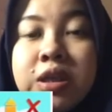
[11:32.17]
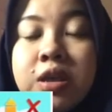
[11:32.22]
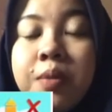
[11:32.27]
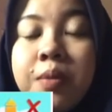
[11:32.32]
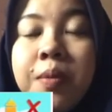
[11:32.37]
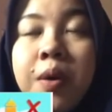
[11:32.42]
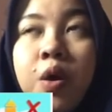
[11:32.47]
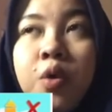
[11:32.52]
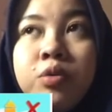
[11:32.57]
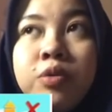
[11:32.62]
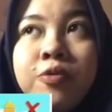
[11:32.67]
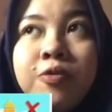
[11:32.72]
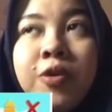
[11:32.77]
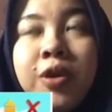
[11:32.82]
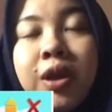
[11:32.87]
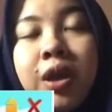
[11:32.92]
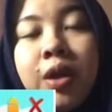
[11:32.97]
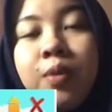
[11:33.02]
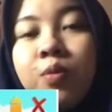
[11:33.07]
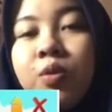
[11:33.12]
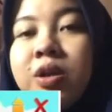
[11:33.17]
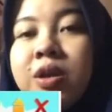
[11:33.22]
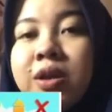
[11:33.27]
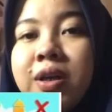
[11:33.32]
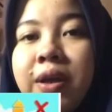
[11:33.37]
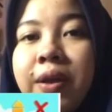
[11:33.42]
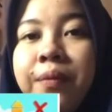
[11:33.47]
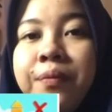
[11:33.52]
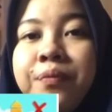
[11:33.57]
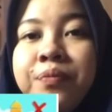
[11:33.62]
about
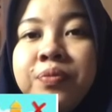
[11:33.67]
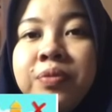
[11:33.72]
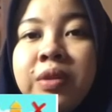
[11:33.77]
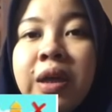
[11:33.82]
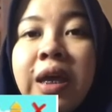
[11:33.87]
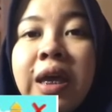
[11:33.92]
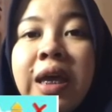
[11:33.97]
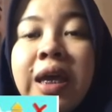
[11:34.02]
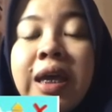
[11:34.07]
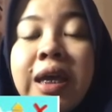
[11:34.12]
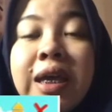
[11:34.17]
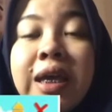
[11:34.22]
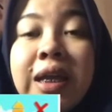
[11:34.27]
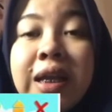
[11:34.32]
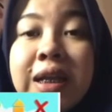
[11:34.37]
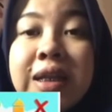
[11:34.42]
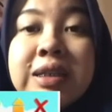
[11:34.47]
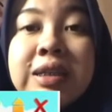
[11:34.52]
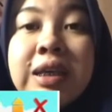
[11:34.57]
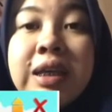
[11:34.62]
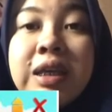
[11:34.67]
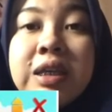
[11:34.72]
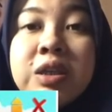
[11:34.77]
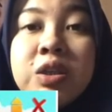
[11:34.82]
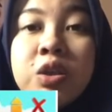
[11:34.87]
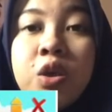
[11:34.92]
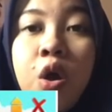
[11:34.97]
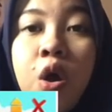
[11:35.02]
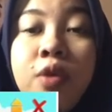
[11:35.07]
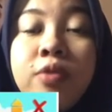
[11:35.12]
vocabulary. English
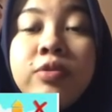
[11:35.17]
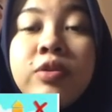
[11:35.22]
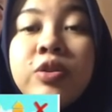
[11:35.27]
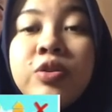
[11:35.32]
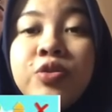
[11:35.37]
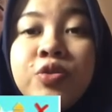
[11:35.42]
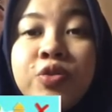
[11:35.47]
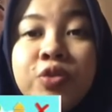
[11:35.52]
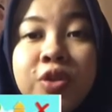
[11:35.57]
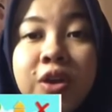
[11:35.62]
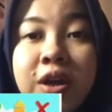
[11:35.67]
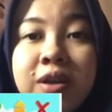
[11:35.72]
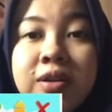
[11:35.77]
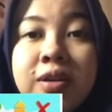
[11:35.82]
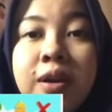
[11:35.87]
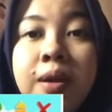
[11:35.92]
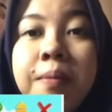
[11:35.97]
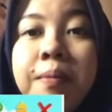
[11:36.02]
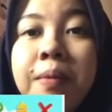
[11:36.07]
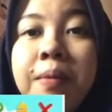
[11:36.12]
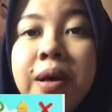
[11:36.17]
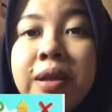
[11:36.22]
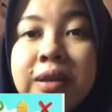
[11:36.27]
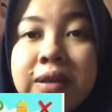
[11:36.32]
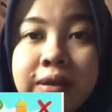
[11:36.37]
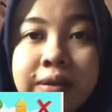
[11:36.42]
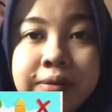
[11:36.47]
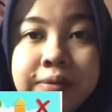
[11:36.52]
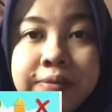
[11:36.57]
is on the third button.